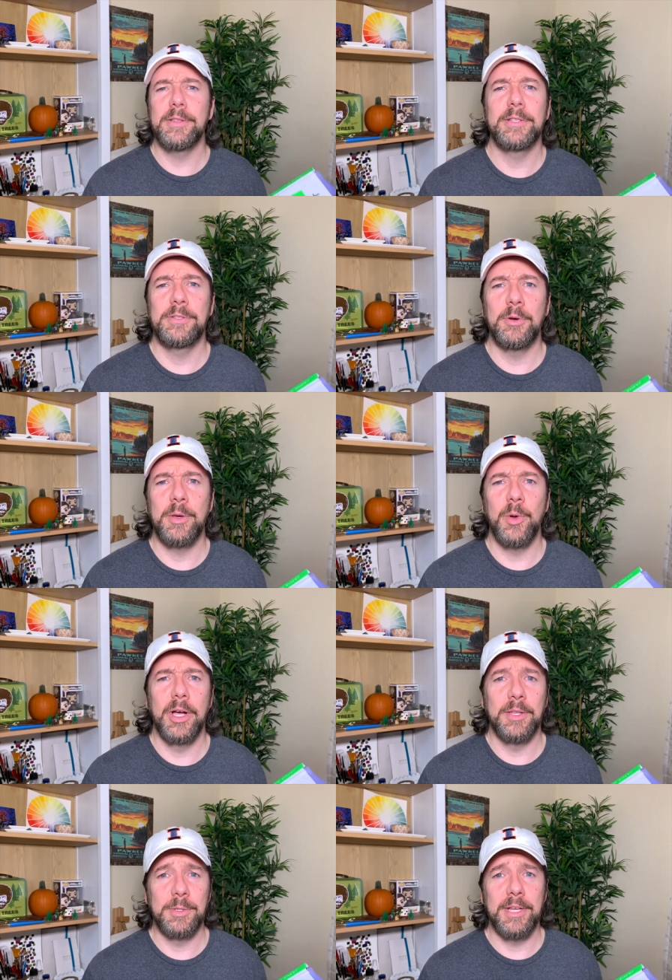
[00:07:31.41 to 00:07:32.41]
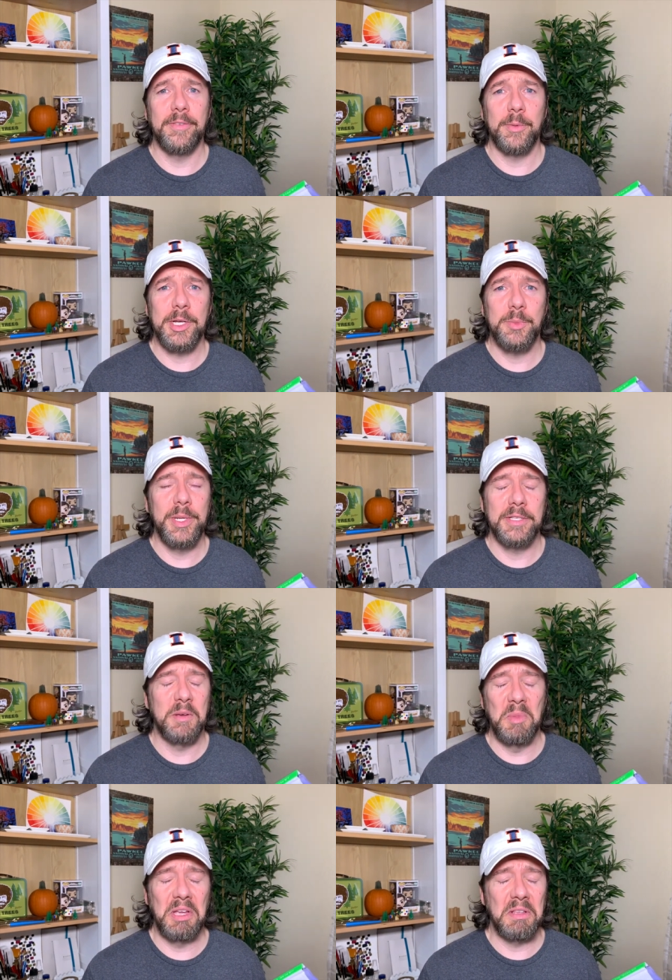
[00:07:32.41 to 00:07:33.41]
don't get me wrong, there's definitely recipes
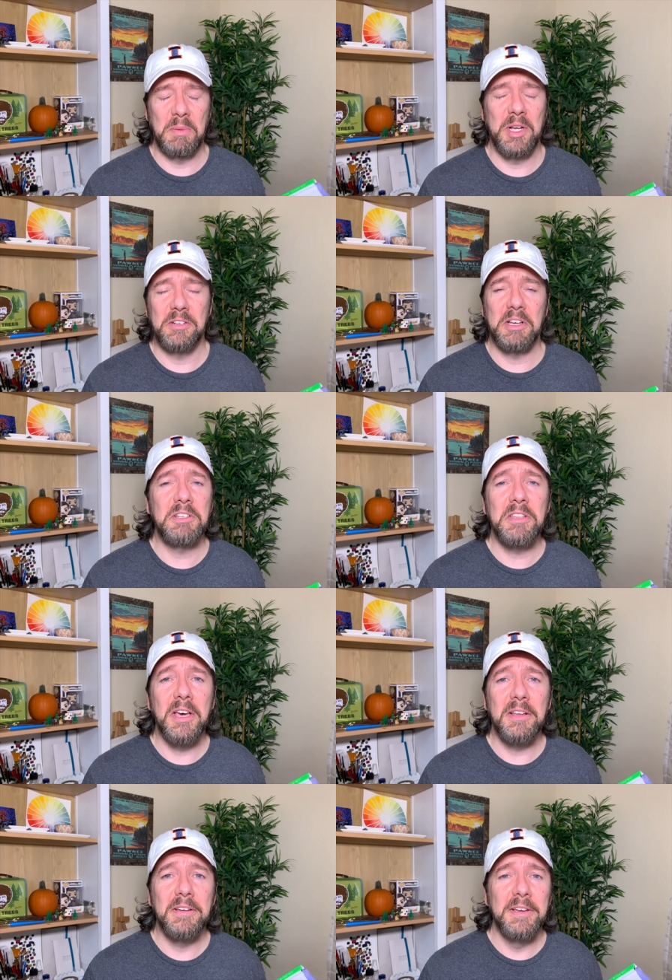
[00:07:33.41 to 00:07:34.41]
I'm like, I would not touch that,